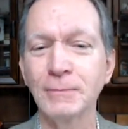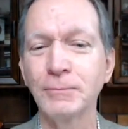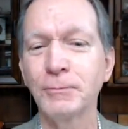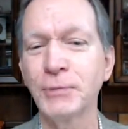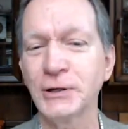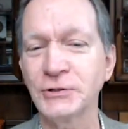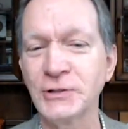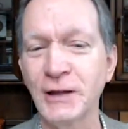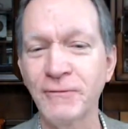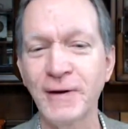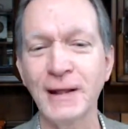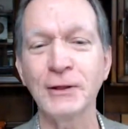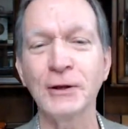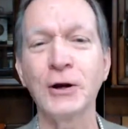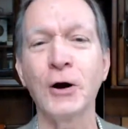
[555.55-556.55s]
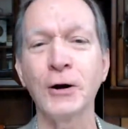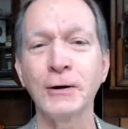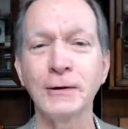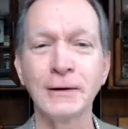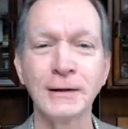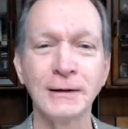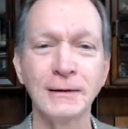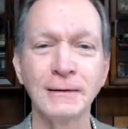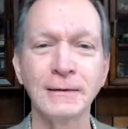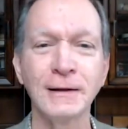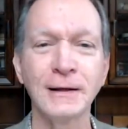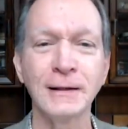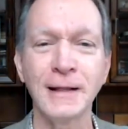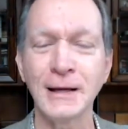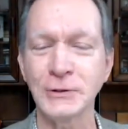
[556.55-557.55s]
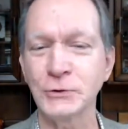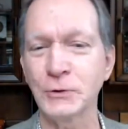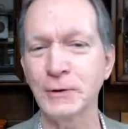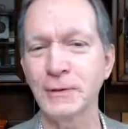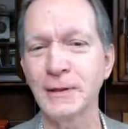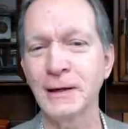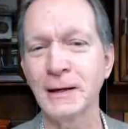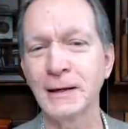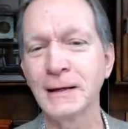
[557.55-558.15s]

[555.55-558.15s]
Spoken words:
pick stuff out of the garden and that sort of thing.